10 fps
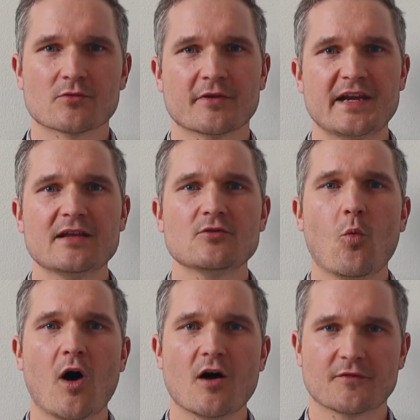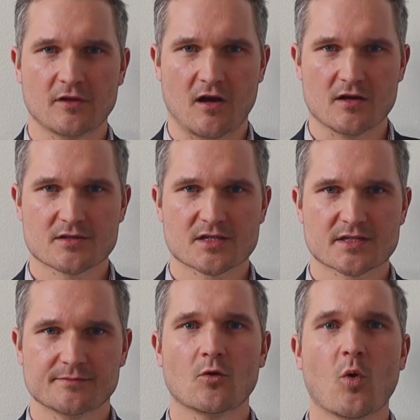reading the WAWF
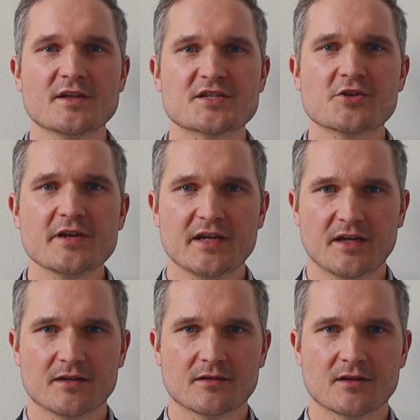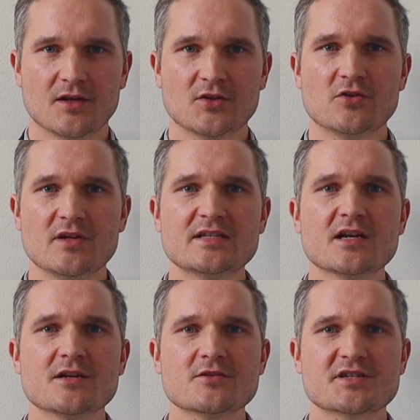clause. Once you're in, you need
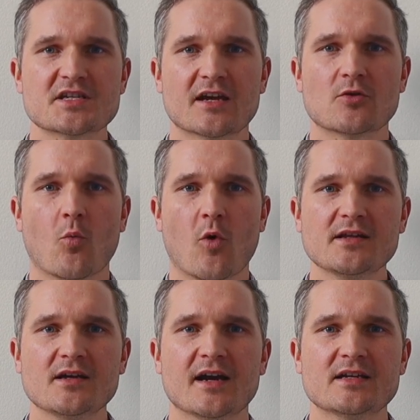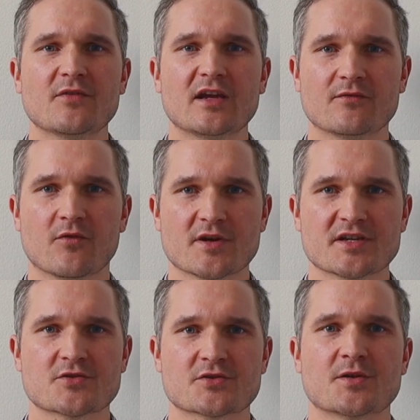to understand what kind of
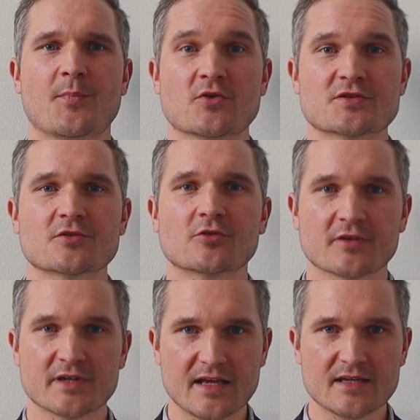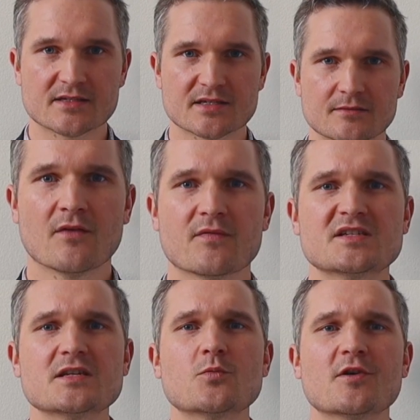invoice you're supposed to create.
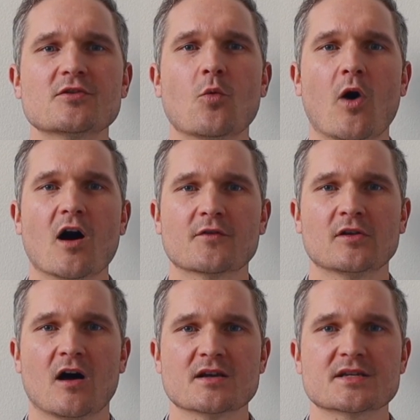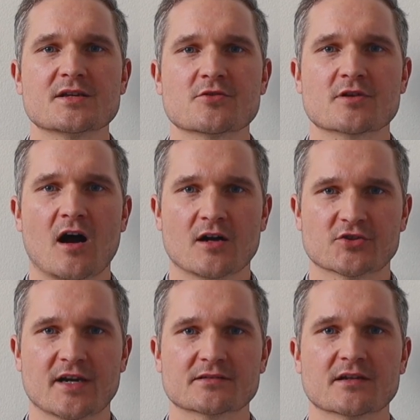This is where the WAWF clause in your
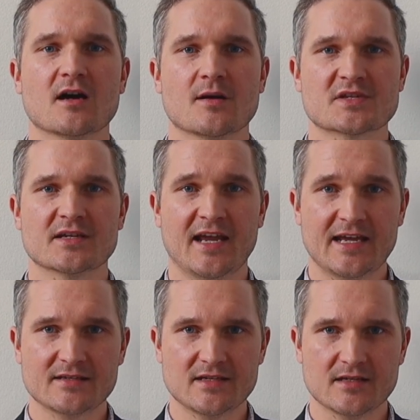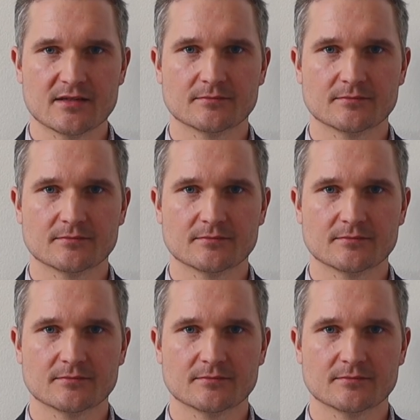contract comes in handy.